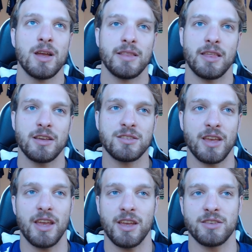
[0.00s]
Now, this
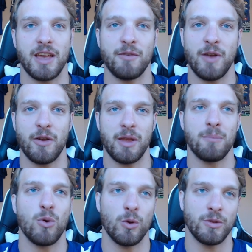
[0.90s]
is a very
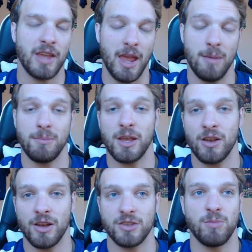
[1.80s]
important game
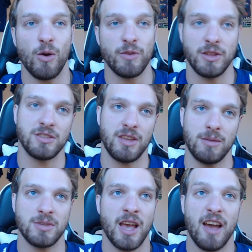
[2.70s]
because both of these teams